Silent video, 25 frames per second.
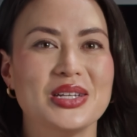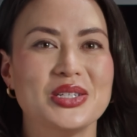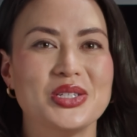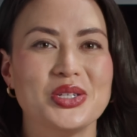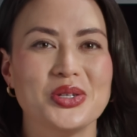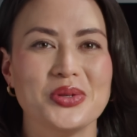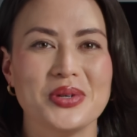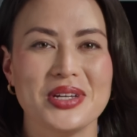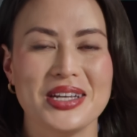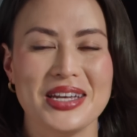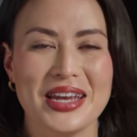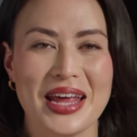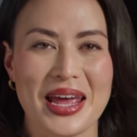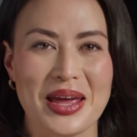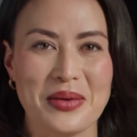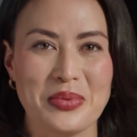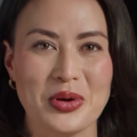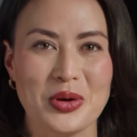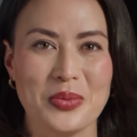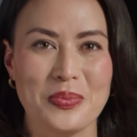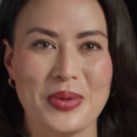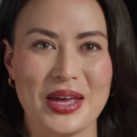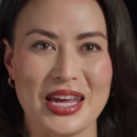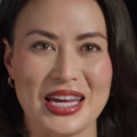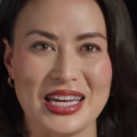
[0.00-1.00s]
To
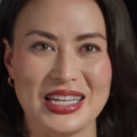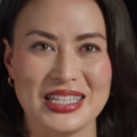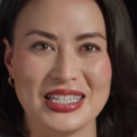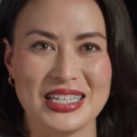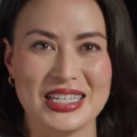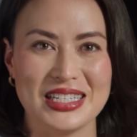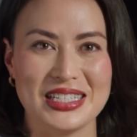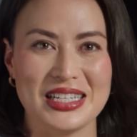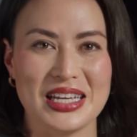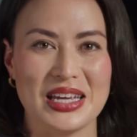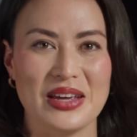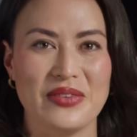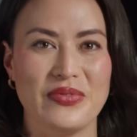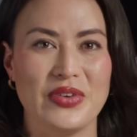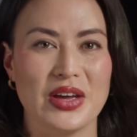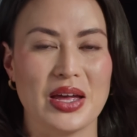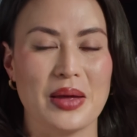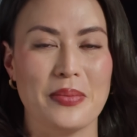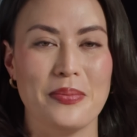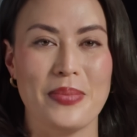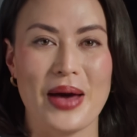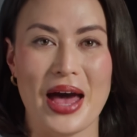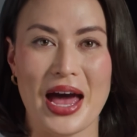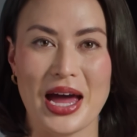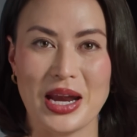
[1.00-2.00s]
enable PTZ for
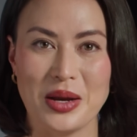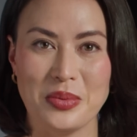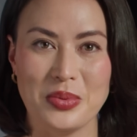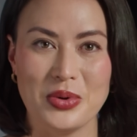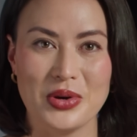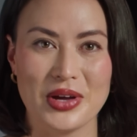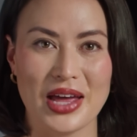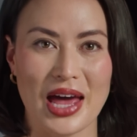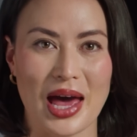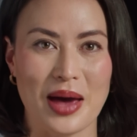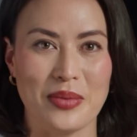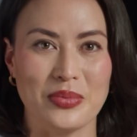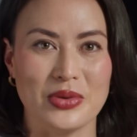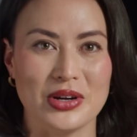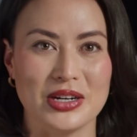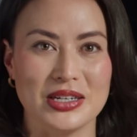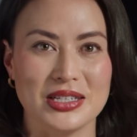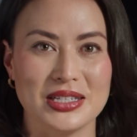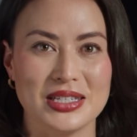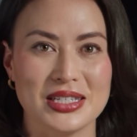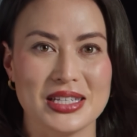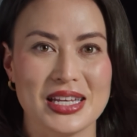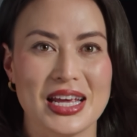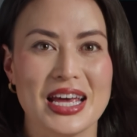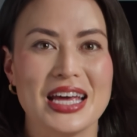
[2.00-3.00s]
compatible
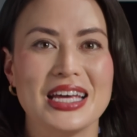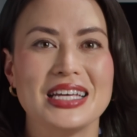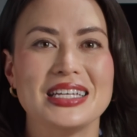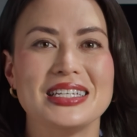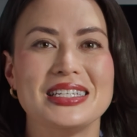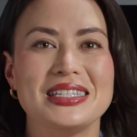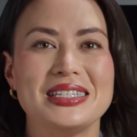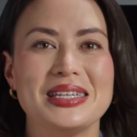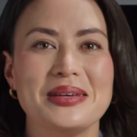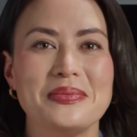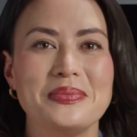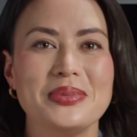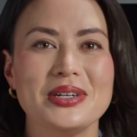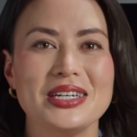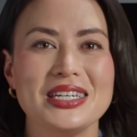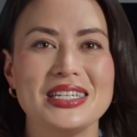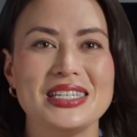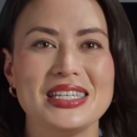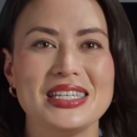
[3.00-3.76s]
cameras, simply